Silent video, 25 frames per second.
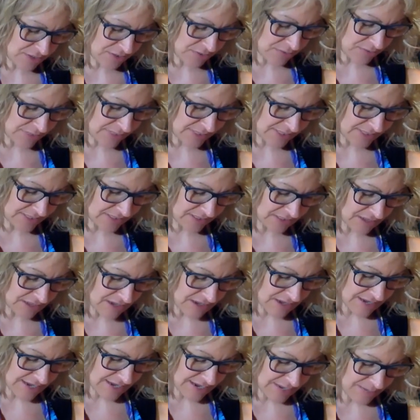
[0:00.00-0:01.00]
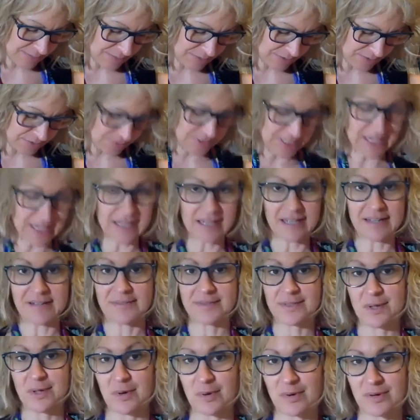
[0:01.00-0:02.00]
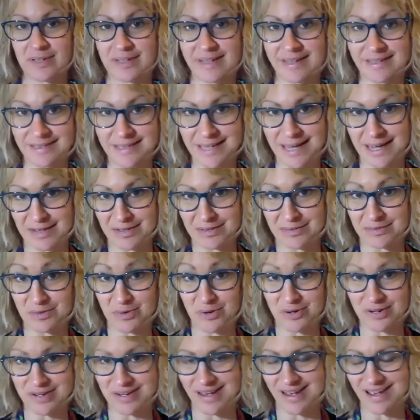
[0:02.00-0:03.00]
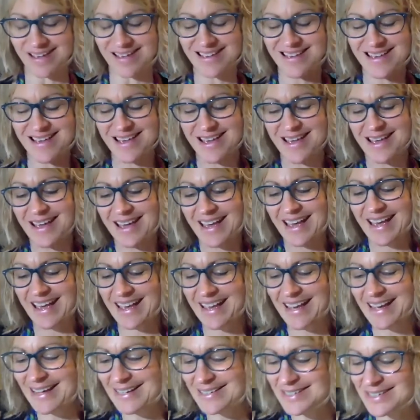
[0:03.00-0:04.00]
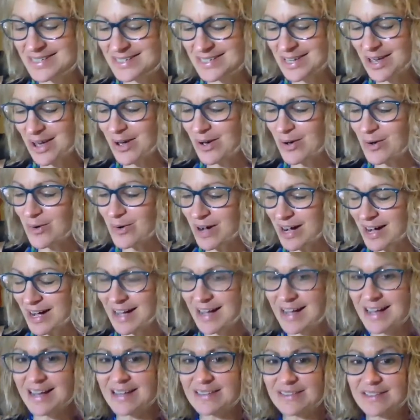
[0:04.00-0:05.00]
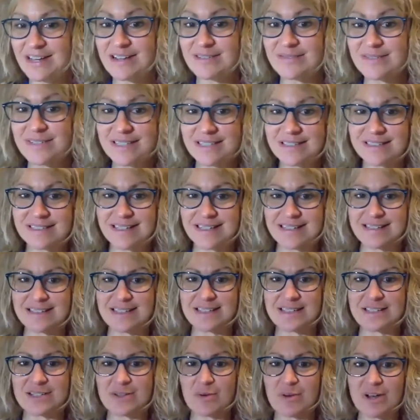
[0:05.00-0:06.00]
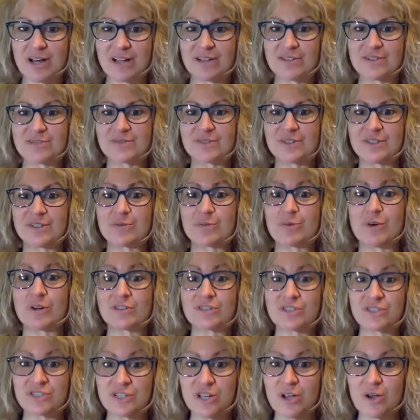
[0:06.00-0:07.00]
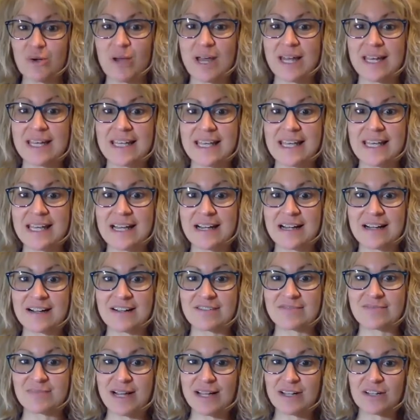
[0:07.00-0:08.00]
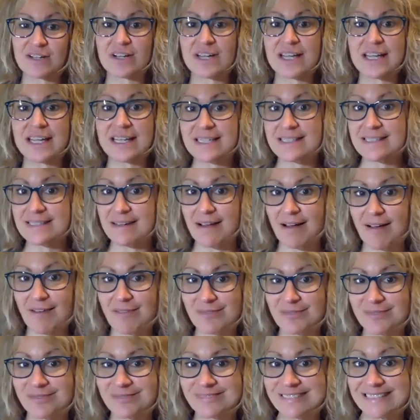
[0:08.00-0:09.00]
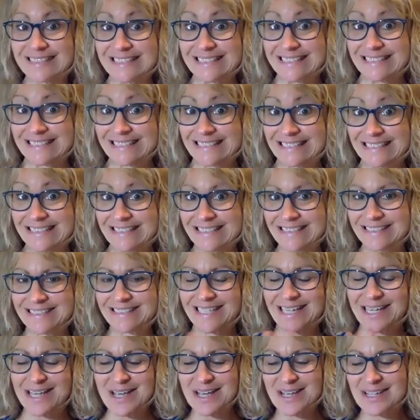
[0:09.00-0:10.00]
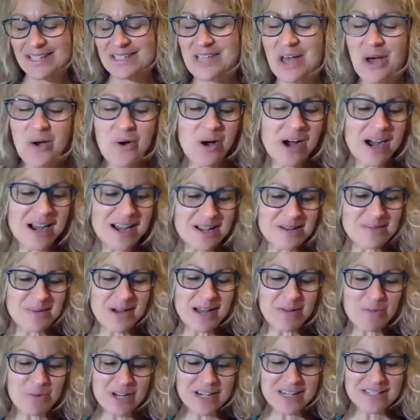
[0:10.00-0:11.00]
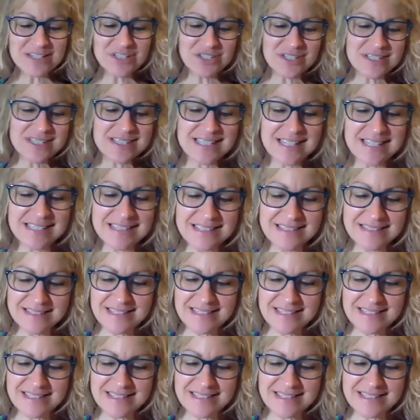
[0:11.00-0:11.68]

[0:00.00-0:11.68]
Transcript: Teresa Law, Apple Tree Gifts, Oakland, California. And so I love it because it's so colorful. It won't show any of my cooking stuff. So um, I want to just send